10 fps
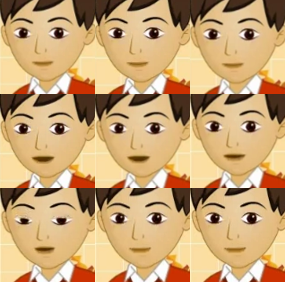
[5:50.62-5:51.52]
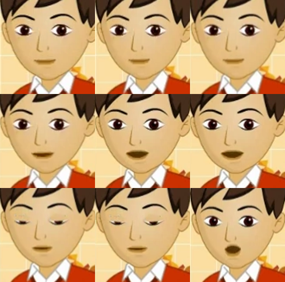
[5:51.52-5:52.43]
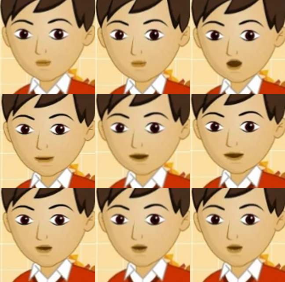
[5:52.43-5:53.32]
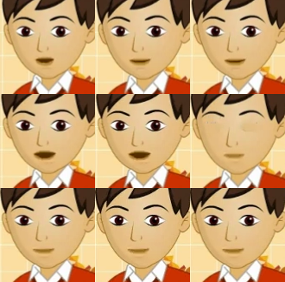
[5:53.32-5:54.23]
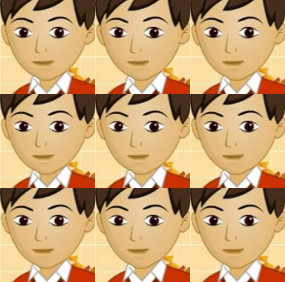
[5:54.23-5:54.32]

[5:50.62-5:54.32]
Yes, it starts dissolving in the solution.